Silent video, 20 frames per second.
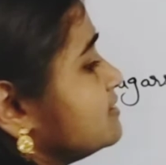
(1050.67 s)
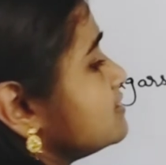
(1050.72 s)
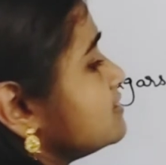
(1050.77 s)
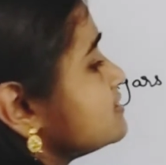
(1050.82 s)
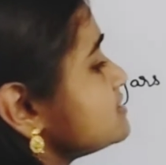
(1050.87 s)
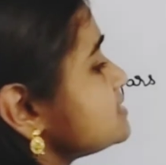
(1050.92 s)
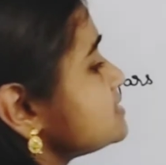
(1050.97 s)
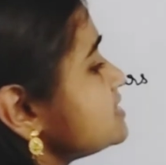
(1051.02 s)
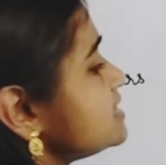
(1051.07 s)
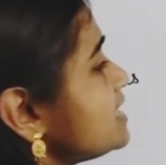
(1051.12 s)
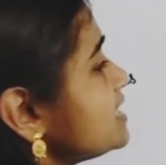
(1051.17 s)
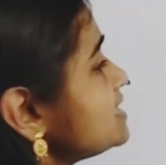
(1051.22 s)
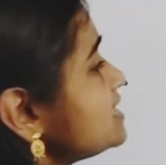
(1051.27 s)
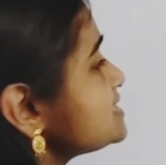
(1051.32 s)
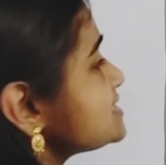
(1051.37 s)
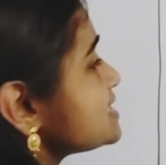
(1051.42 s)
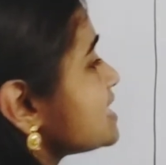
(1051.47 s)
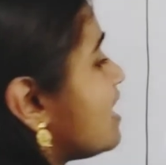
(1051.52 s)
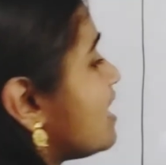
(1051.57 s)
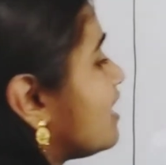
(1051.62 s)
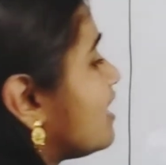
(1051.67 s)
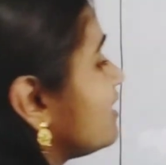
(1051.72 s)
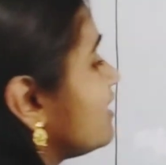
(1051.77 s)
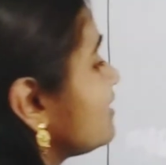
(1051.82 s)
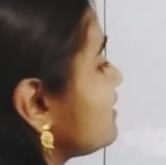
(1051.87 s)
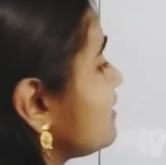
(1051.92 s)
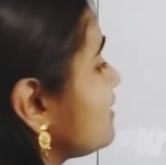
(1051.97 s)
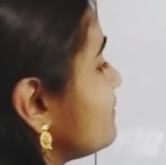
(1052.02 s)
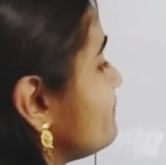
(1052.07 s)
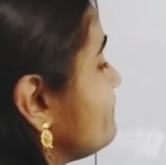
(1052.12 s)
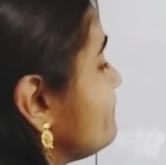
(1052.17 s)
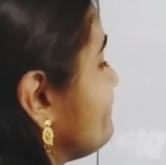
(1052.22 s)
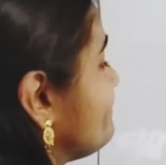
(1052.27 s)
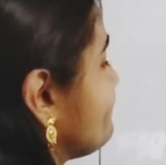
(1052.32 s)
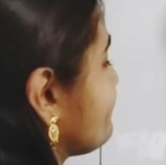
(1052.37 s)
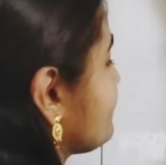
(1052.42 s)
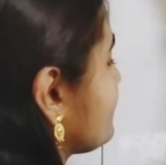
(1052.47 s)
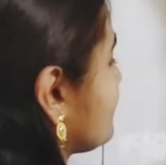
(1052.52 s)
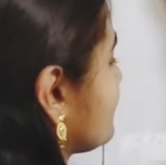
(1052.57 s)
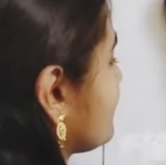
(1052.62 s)
Cereals are
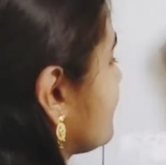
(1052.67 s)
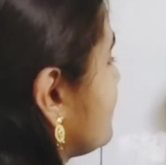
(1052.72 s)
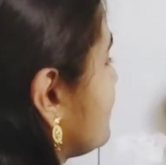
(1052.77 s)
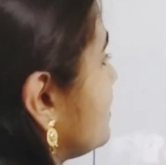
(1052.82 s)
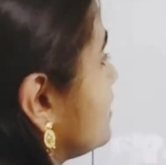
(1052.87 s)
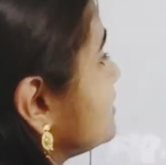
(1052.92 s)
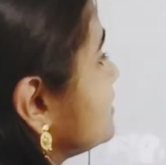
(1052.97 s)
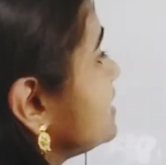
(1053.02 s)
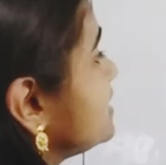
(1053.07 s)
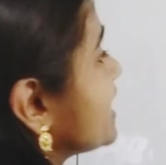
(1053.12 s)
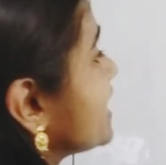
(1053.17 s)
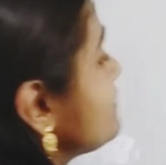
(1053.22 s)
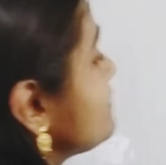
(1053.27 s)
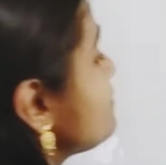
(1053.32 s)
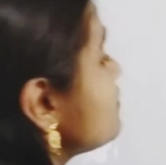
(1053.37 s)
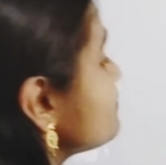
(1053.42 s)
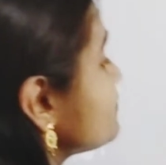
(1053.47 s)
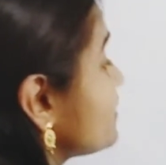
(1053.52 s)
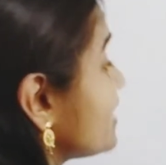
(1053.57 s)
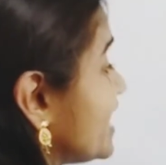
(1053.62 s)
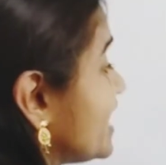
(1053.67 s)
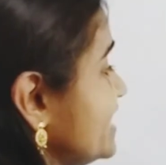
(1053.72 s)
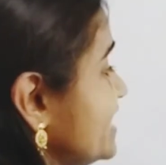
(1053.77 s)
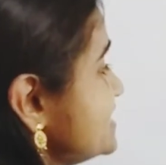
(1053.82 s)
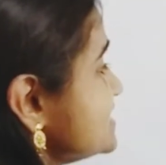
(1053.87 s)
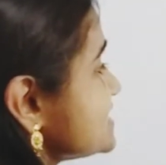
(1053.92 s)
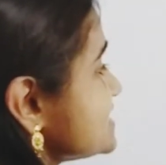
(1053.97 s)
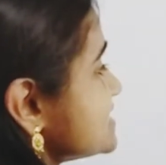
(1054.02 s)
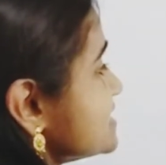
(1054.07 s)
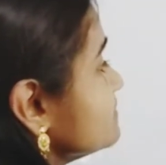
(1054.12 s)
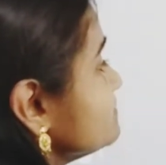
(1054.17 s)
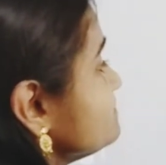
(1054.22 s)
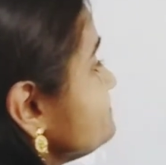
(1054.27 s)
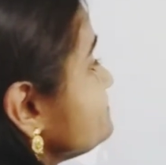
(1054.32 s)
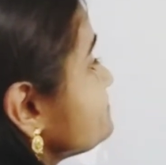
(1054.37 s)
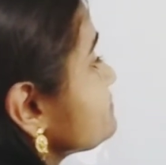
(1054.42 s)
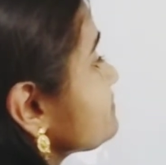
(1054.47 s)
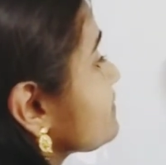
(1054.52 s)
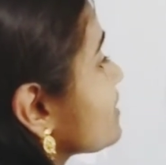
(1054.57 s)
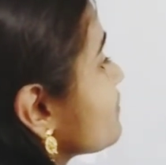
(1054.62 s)
the type of grains
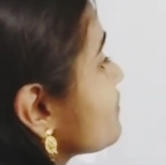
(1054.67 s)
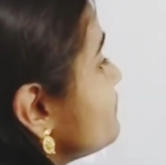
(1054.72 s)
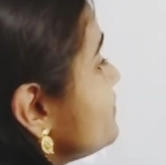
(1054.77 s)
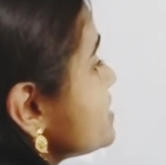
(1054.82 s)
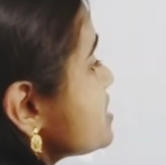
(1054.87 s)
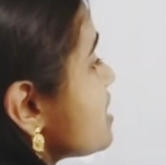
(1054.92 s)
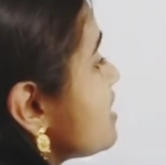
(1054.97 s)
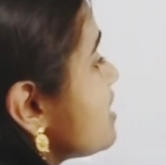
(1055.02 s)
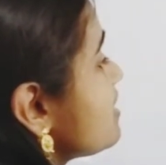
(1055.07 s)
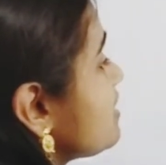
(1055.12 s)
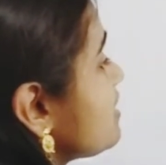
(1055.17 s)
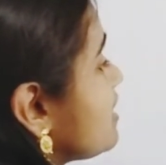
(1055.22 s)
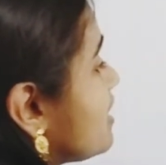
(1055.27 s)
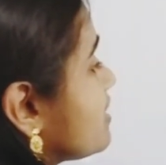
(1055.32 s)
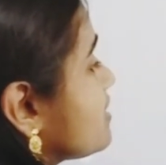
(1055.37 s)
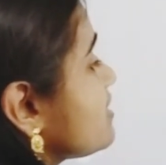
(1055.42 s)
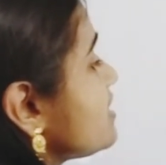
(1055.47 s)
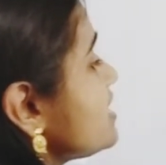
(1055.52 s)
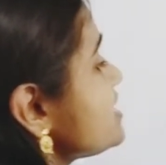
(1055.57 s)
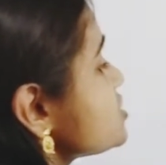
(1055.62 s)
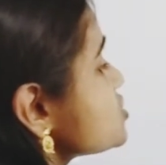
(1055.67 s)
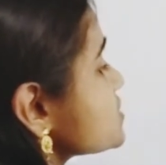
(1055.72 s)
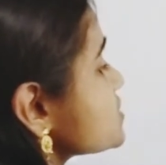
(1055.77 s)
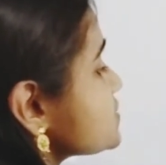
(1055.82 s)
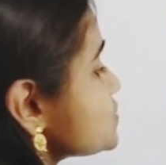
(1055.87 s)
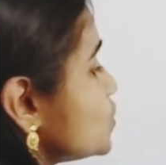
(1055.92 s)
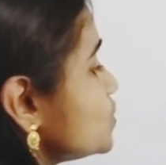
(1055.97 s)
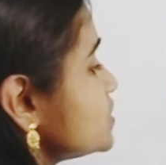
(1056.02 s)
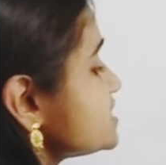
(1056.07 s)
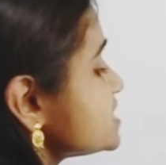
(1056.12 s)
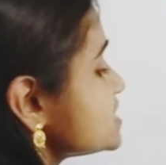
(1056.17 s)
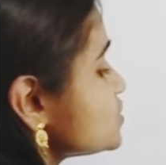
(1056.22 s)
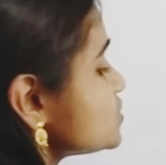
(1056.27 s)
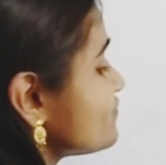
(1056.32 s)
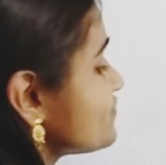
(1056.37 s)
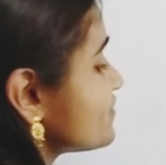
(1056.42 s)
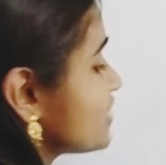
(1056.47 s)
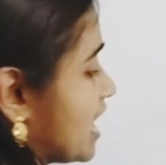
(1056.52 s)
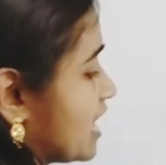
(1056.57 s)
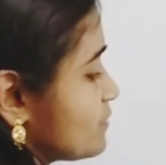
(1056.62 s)
which are rich sources
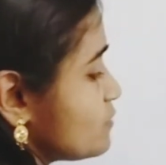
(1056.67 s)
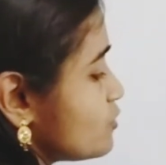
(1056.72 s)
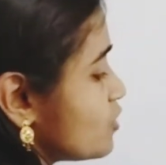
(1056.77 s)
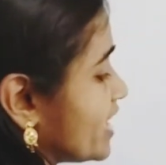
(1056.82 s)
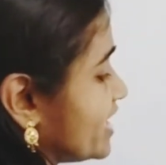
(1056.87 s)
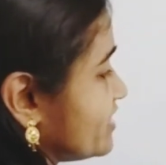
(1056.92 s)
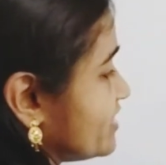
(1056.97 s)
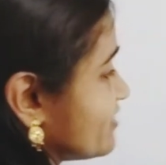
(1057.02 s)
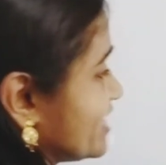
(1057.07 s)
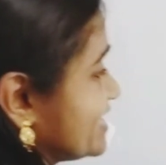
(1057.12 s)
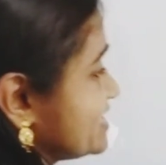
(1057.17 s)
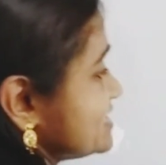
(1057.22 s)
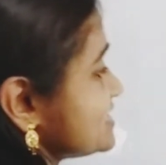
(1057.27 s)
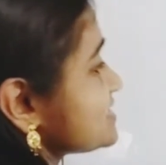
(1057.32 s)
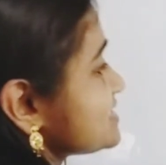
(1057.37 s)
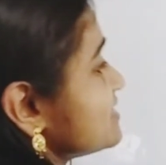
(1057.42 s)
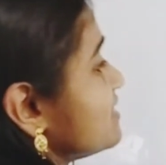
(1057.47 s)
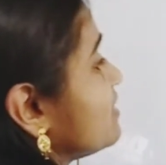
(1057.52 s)
of carbohydrates.